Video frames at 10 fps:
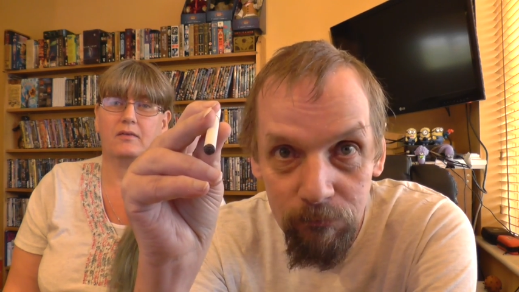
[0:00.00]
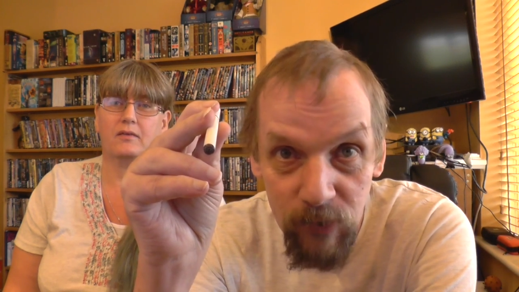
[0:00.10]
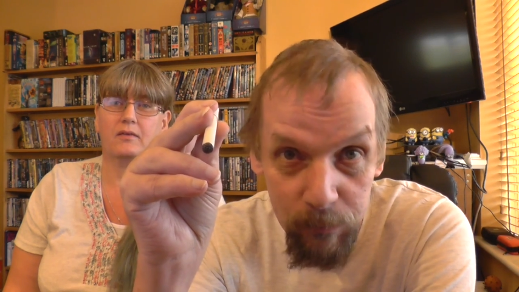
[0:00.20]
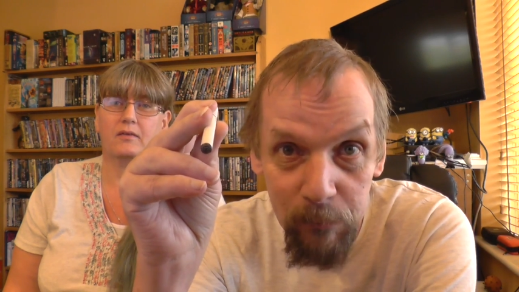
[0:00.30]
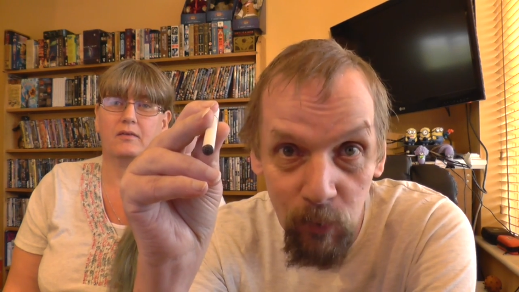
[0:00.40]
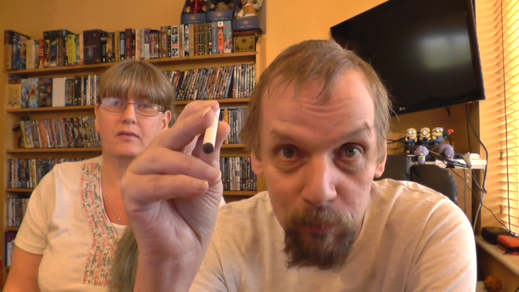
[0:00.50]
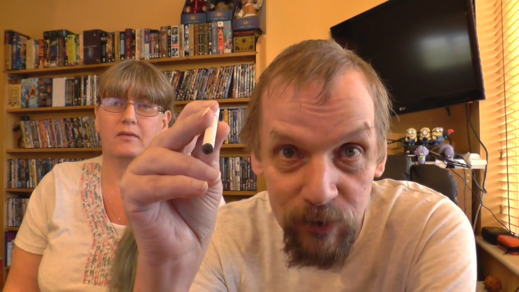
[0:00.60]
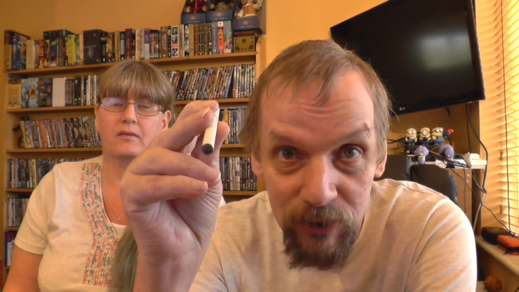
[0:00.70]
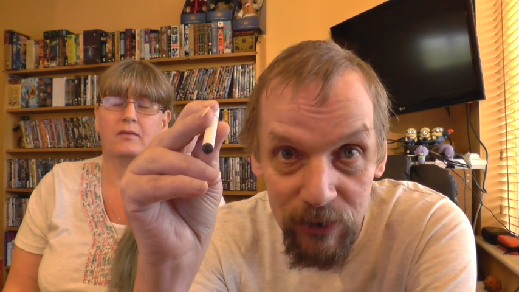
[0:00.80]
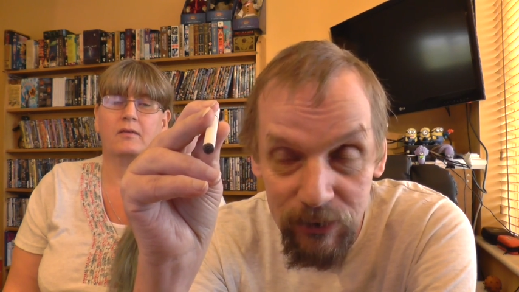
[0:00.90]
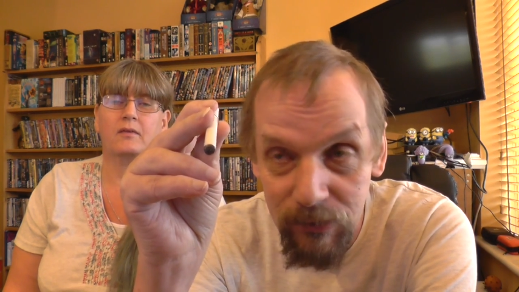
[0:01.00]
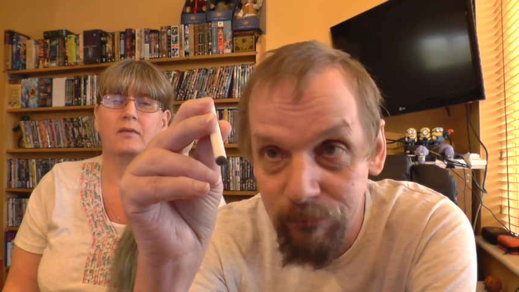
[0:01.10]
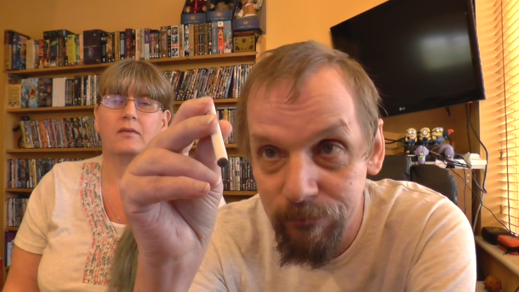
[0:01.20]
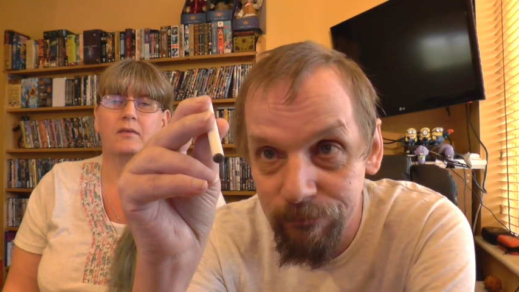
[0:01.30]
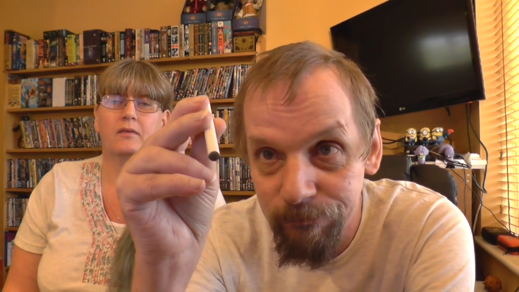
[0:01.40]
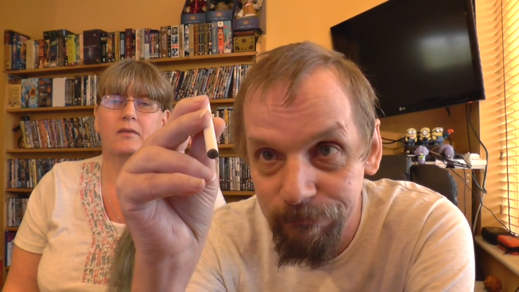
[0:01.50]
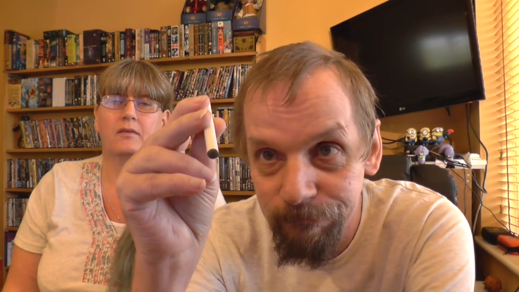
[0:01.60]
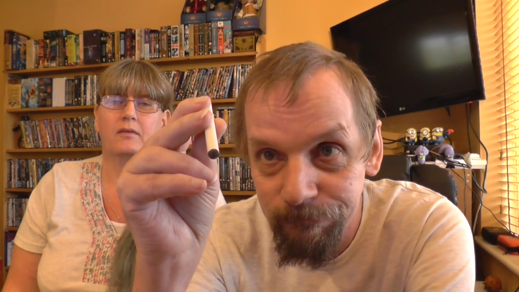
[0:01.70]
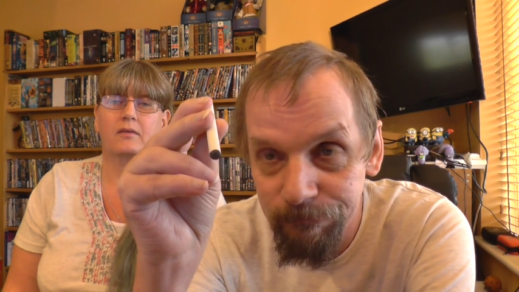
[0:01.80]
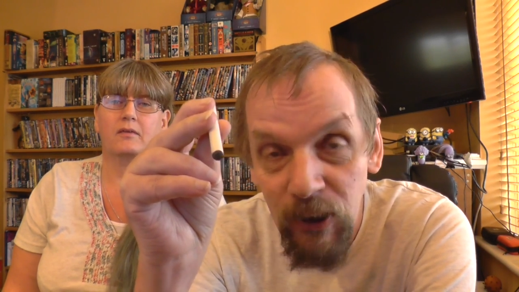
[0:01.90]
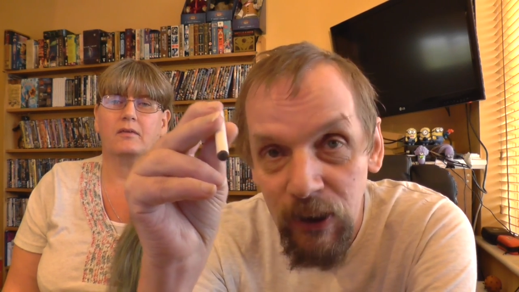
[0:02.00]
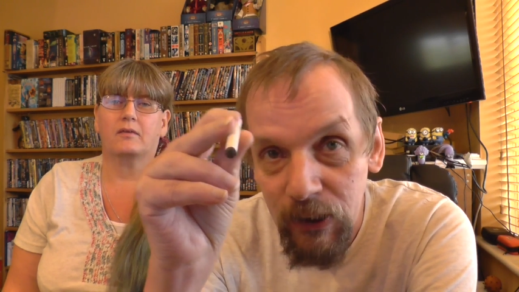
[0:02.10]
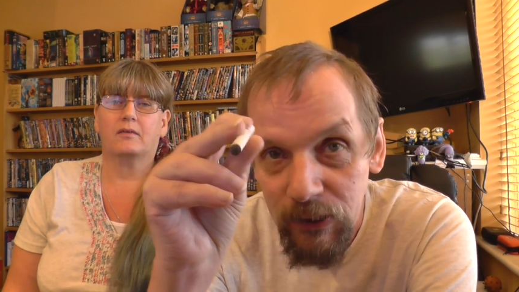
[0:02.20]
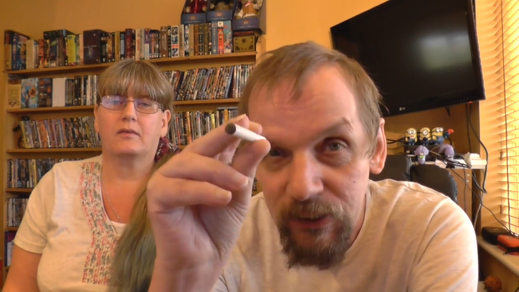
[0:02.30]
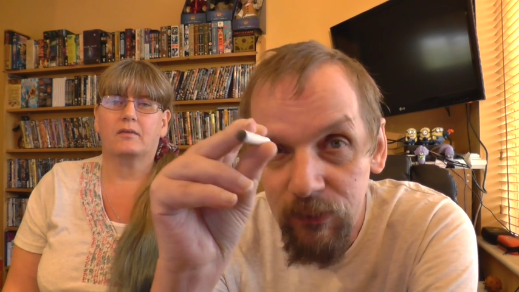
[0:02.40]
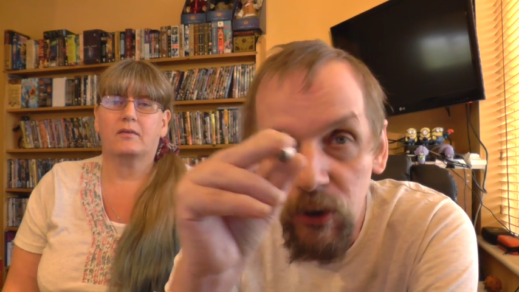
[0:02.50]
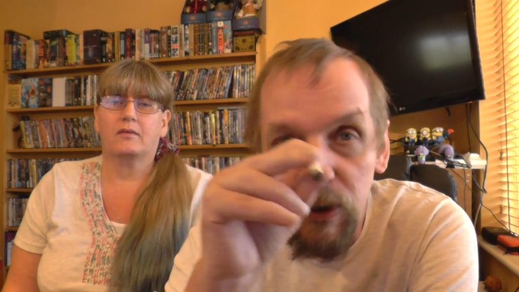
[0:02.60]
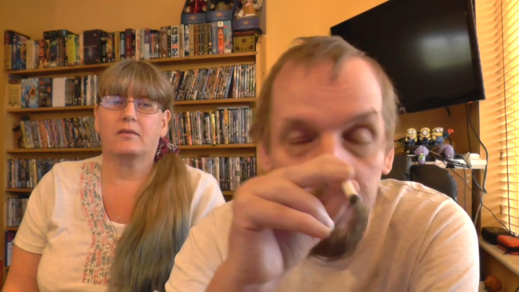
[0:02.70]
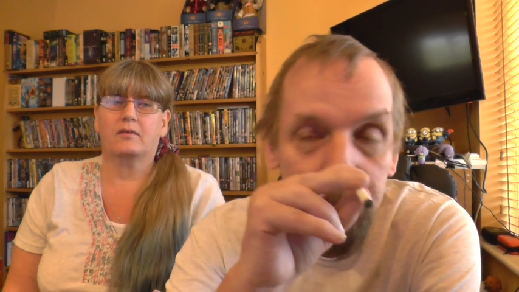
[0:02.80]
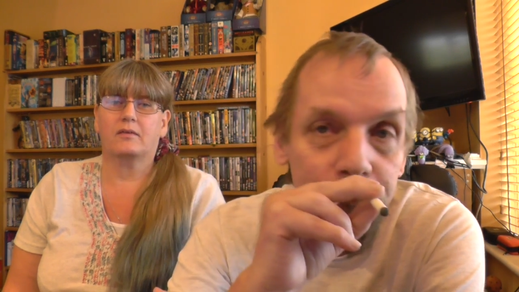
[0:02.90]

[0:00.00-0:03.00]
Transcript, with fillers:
Speaker 1: to be more precise. Let's have a look at it.